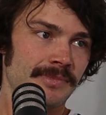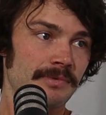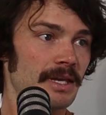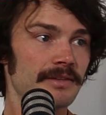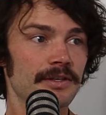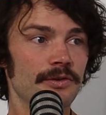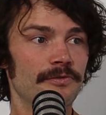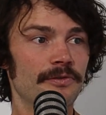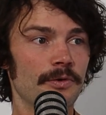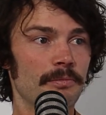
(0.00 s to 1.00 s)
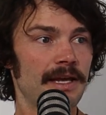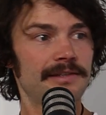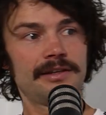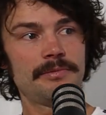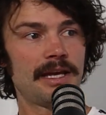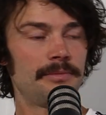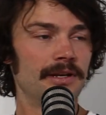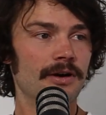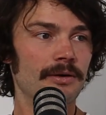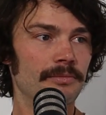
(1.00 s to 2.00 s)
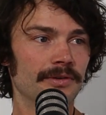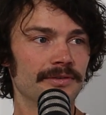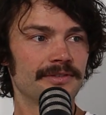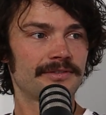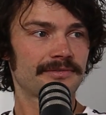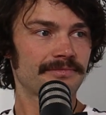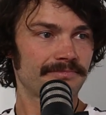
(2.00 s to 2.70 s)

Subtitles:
Is it your full capacity? Maybe not, because